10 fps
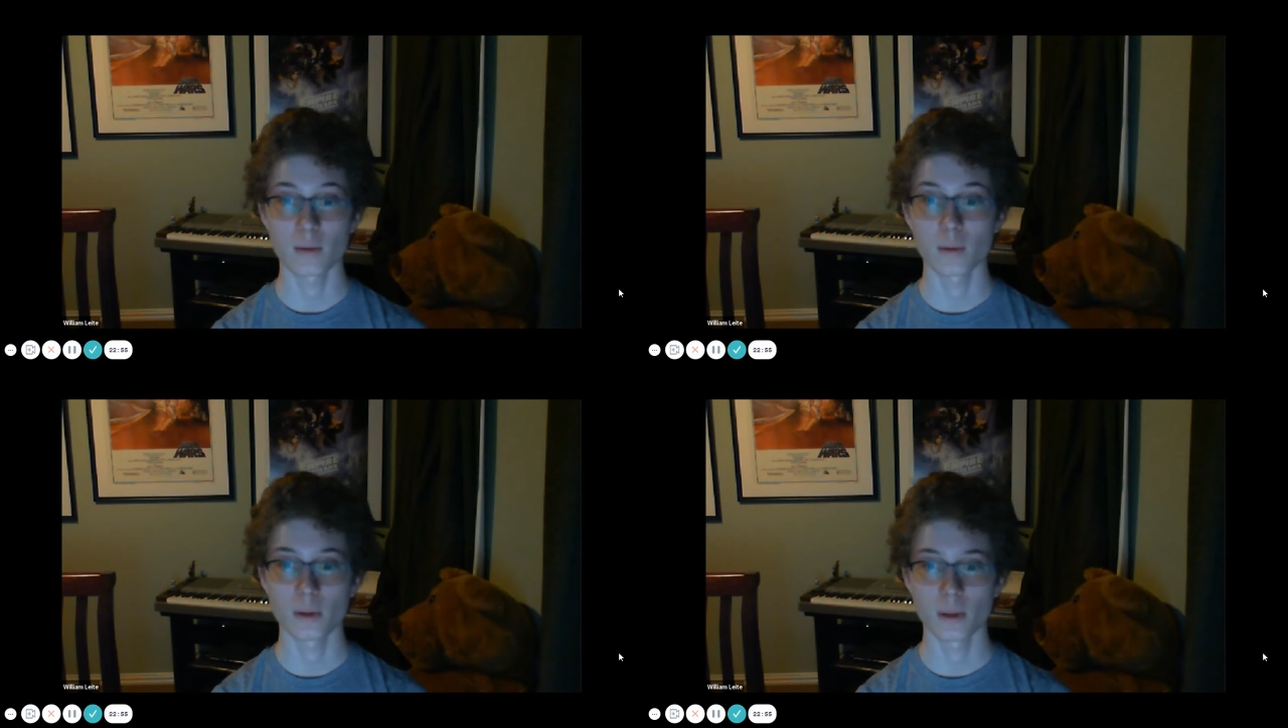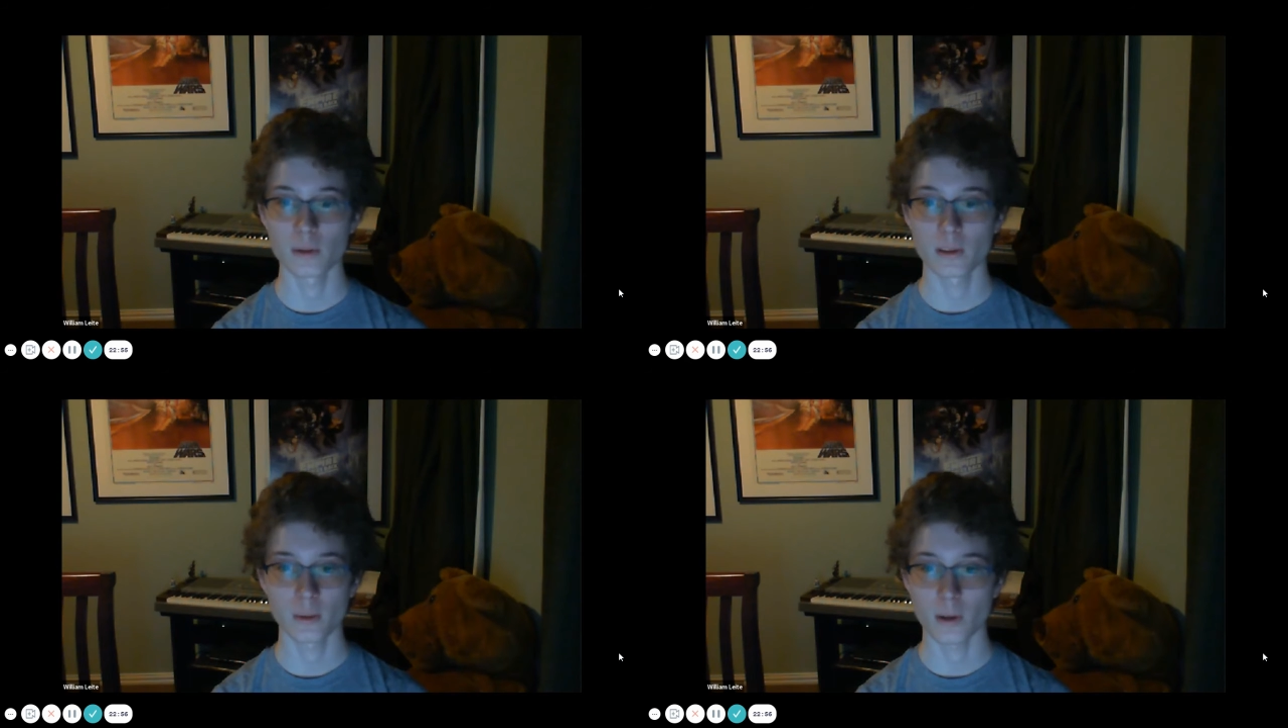throw
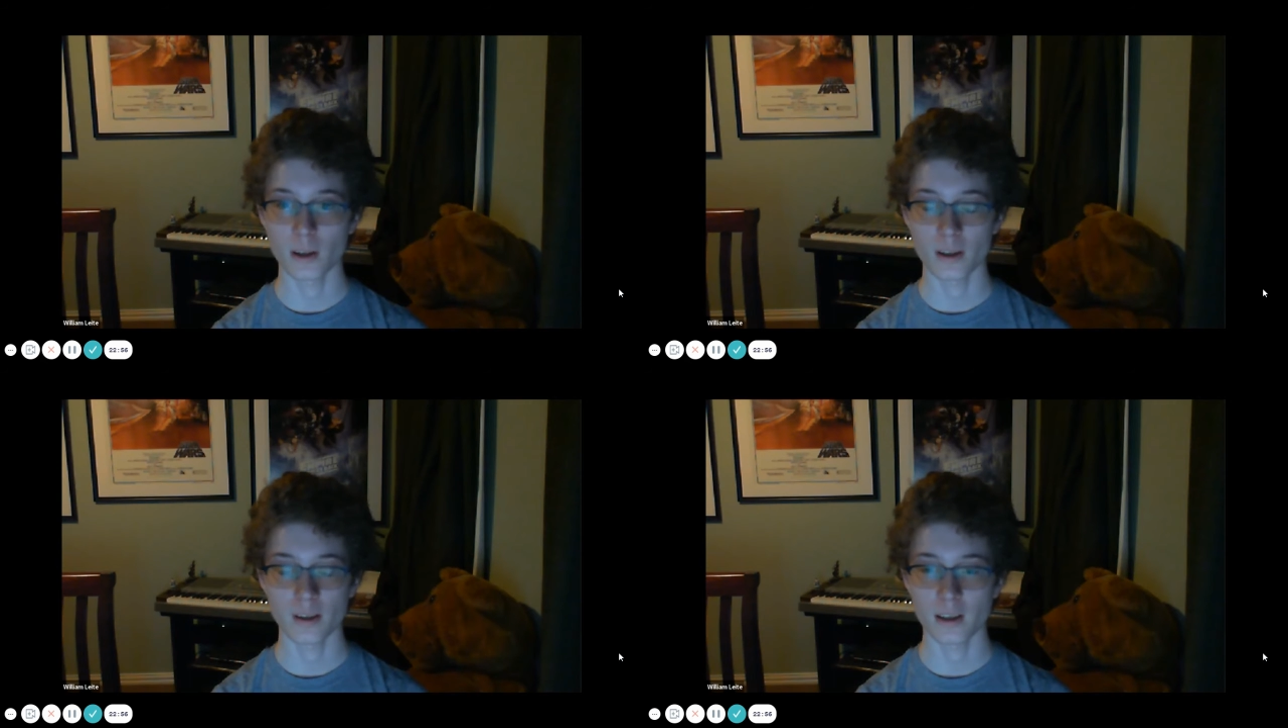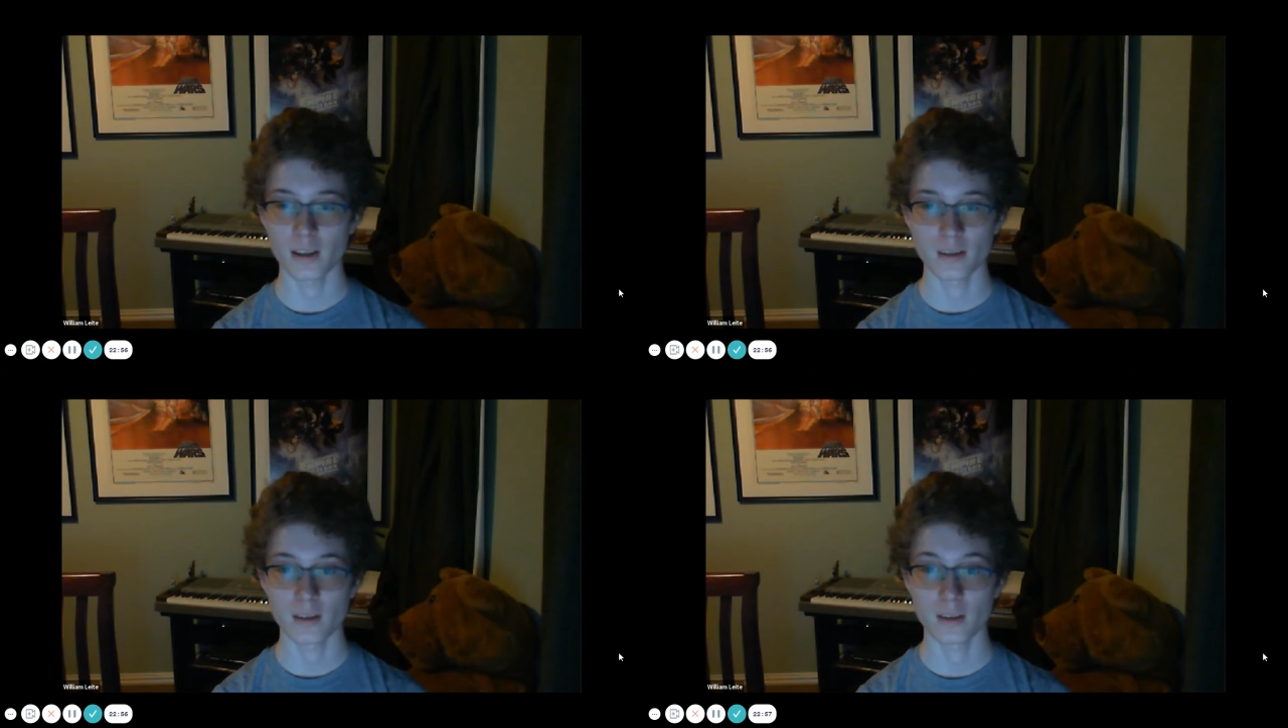you into the water
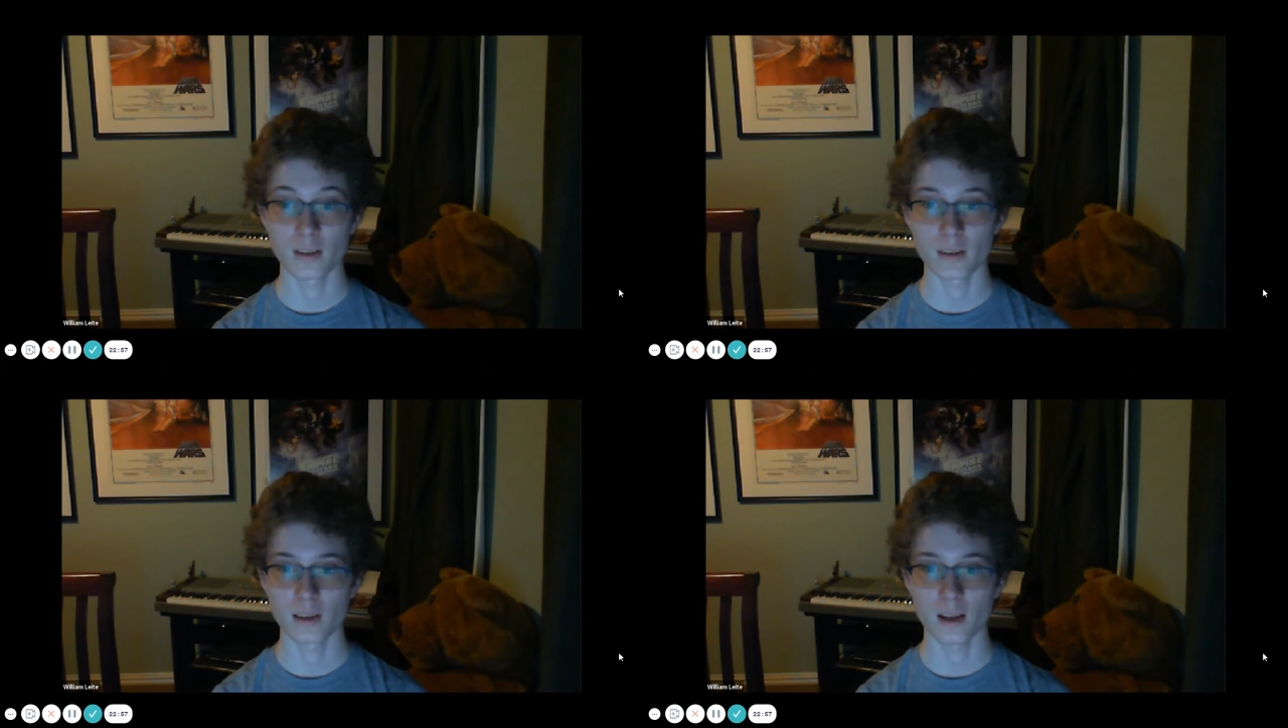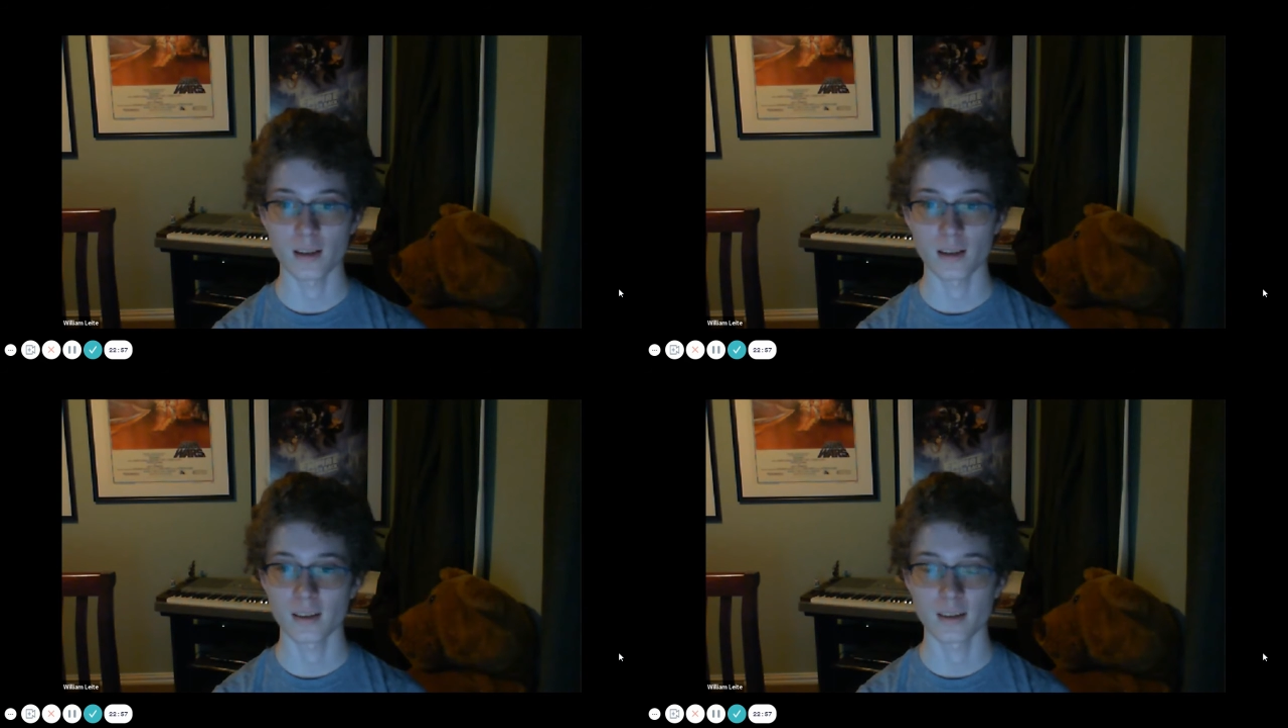and good luck.